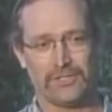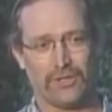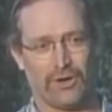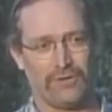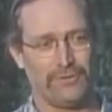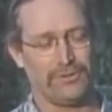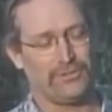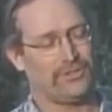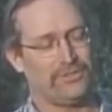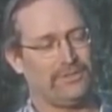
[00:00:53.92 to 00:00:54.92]
to
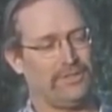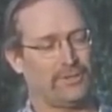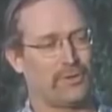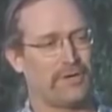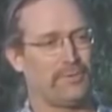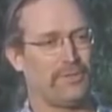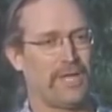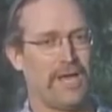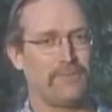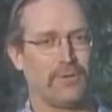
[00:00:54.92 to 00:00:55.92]
Harvard's incredible
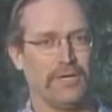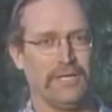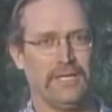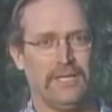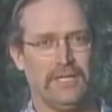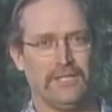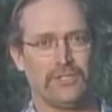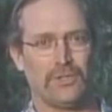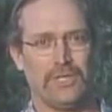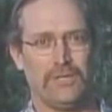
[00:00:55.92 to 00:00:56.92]
library.
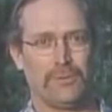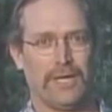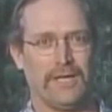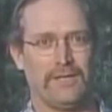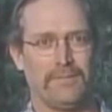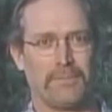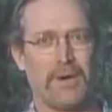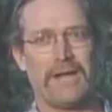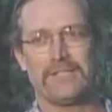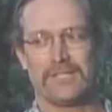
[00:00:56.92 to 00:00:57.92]
So he read
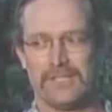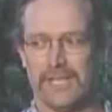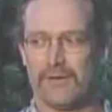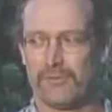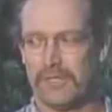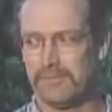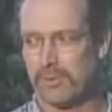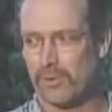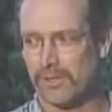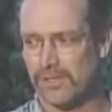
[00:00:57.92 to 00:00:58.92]
practically every
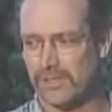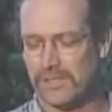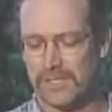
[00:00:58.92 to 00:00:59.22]
important